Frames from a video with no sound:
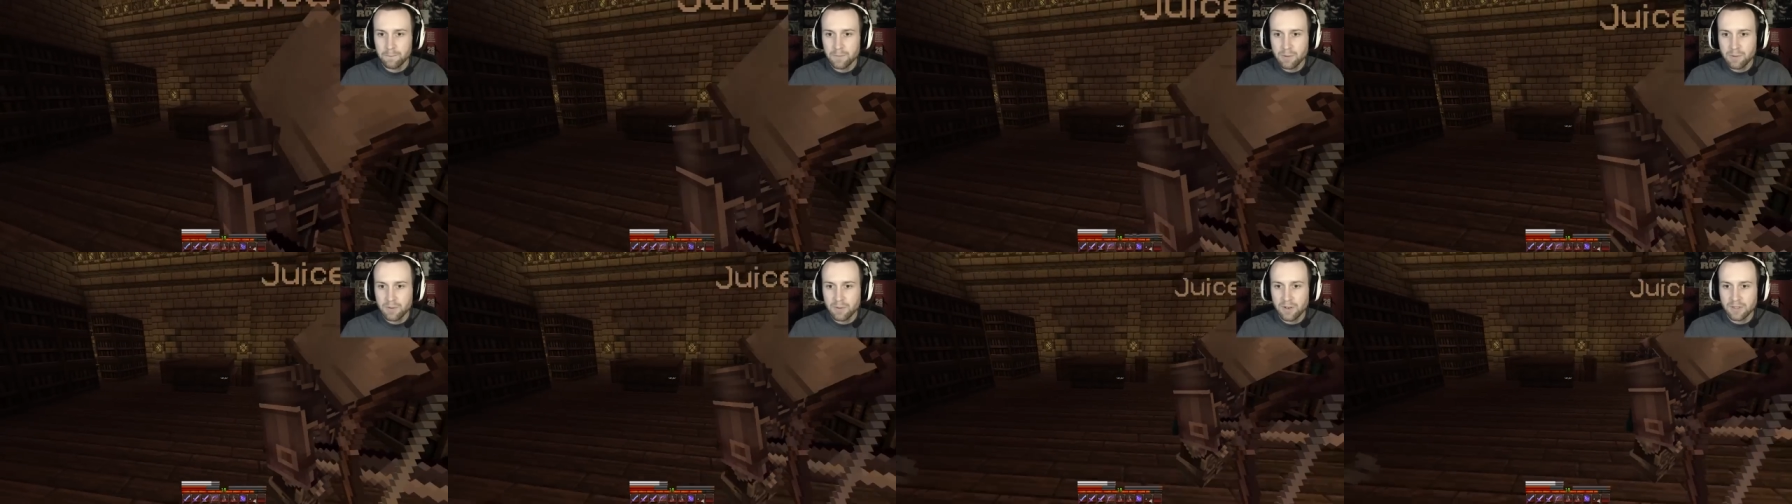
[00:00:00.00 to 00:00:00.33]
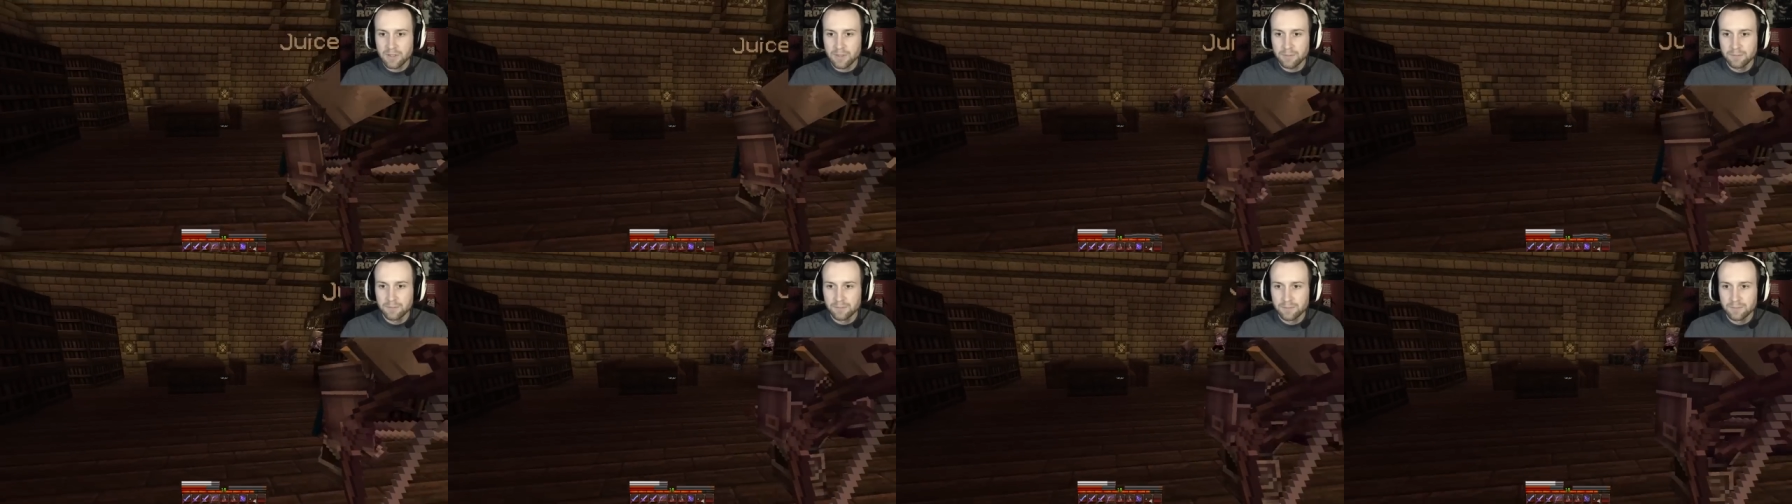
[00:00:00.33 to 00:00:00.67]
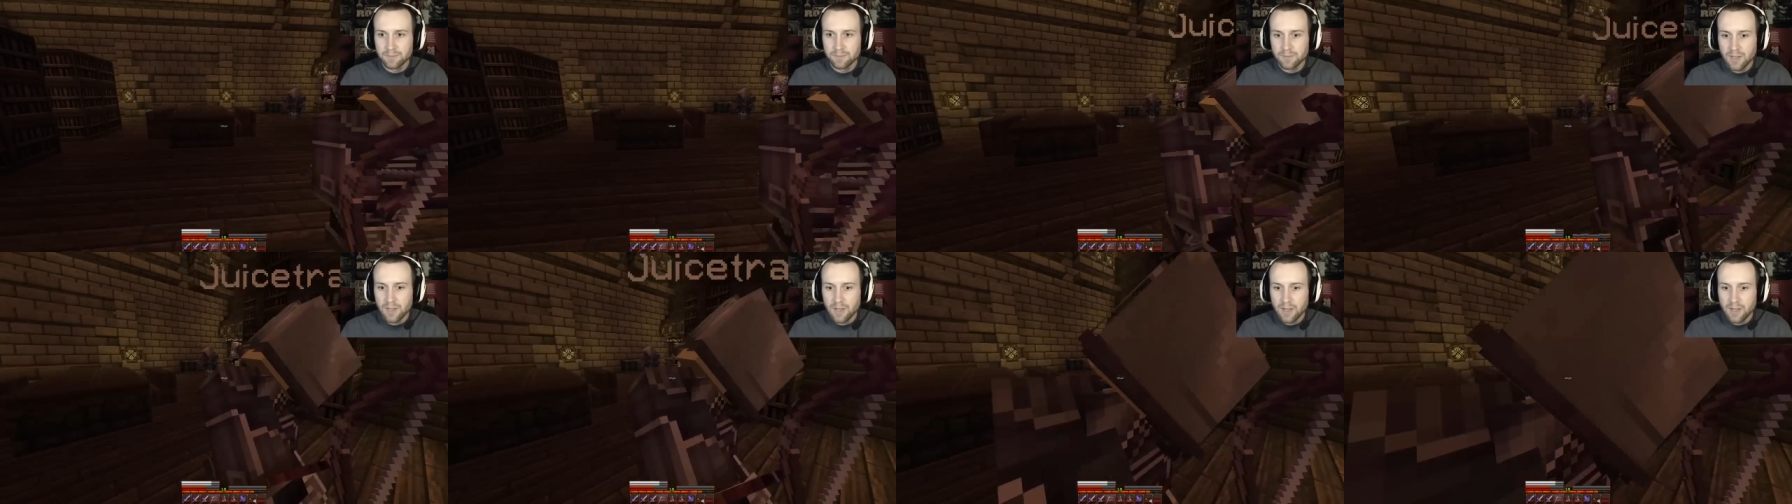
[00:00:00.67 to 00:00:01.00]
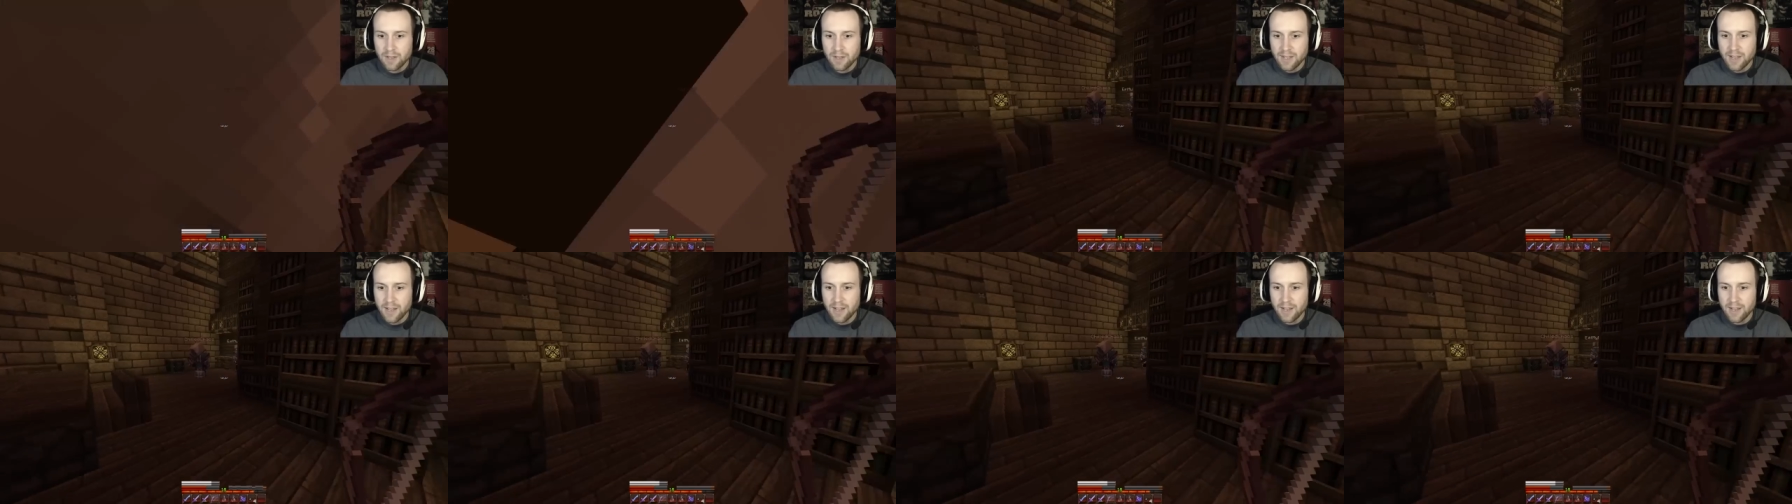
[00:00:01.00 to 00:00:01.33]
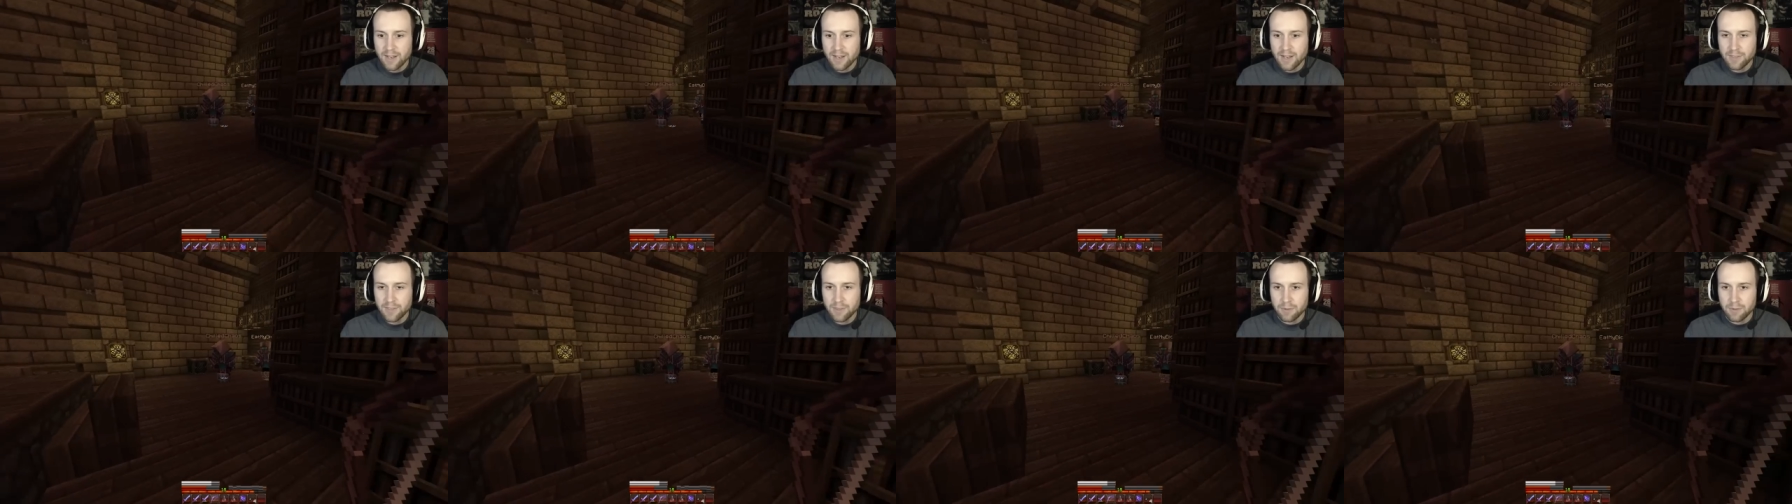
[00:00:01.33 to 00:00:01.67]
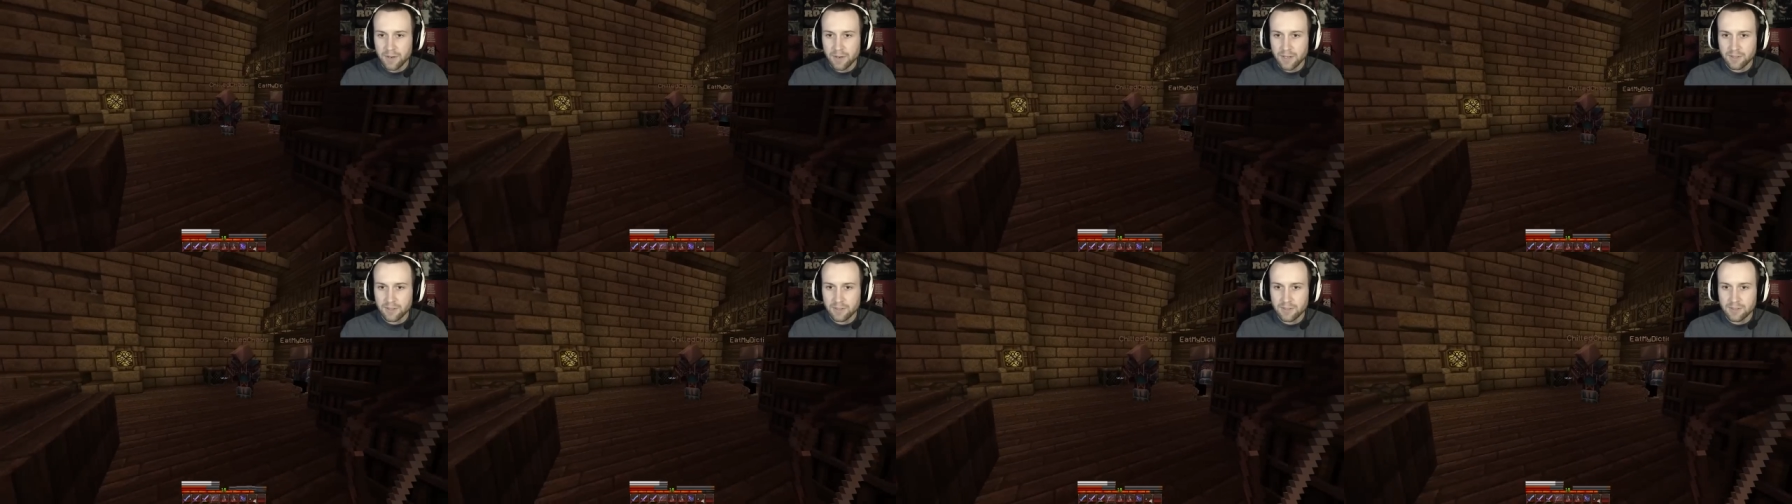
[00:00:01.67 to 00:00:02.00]
You're welcome. Very nice. Okay, I got the
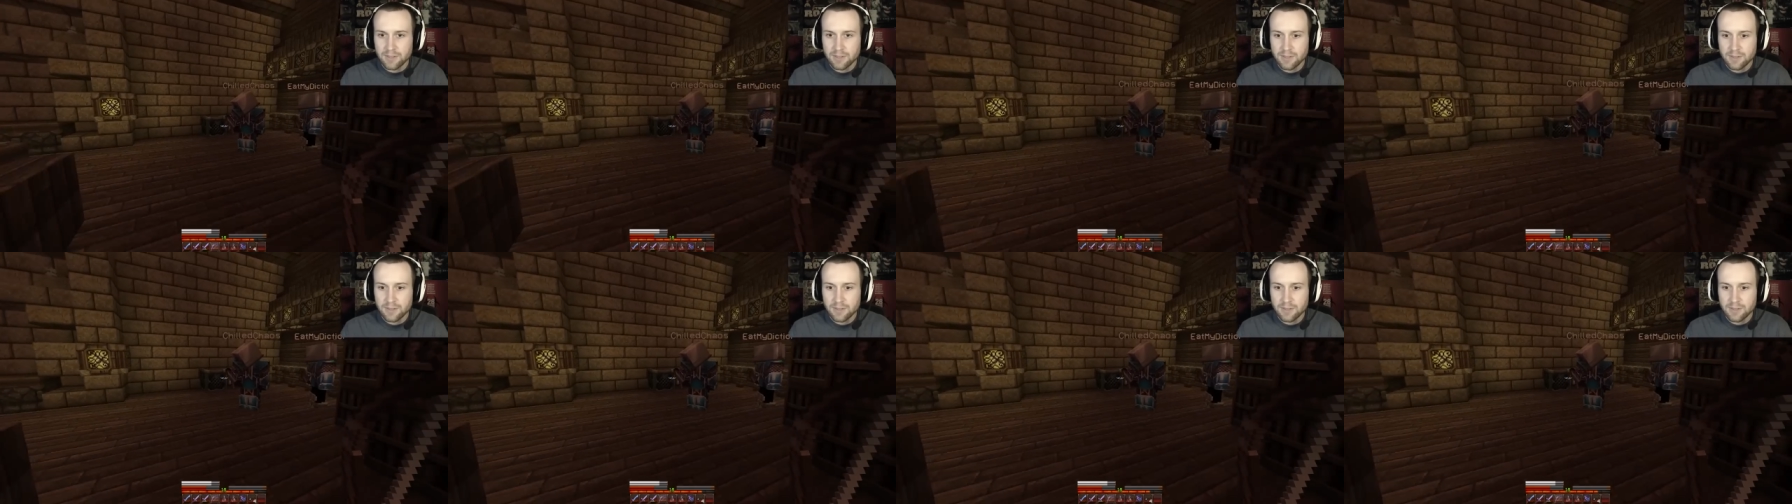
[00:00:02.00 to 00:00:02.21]
record.